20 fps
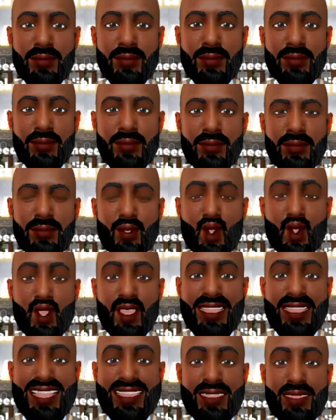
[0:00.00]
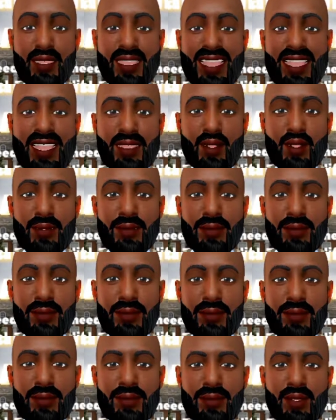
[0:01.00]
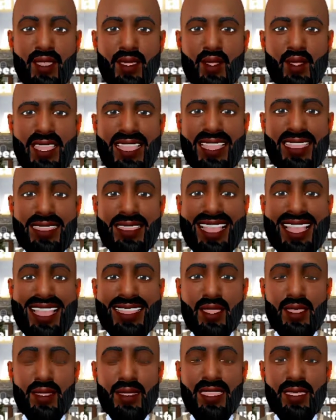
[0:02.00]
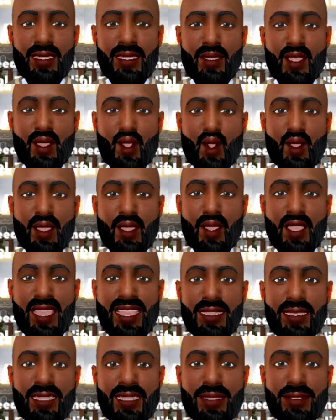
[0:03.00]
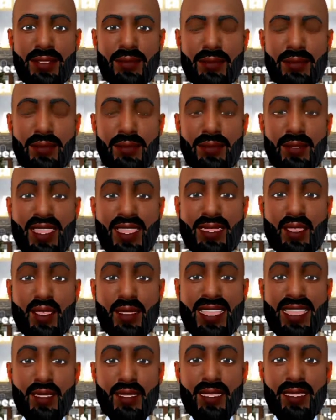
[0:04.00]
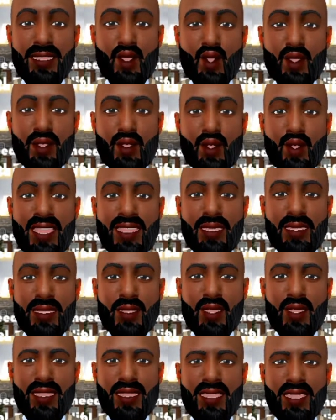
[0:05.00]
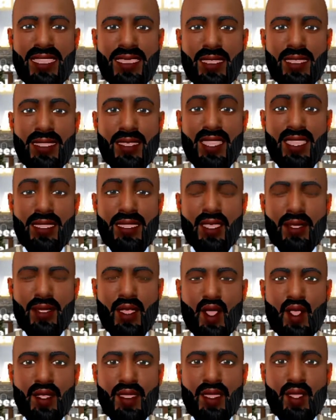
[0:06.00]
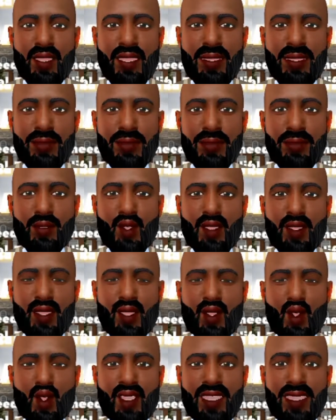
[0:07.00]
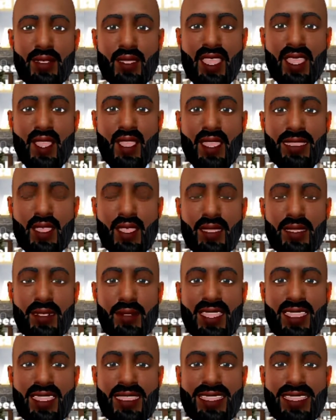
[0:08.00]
For example, let's take Acquisition Corporation. Acquisition Corporation may make a tender offer for 45%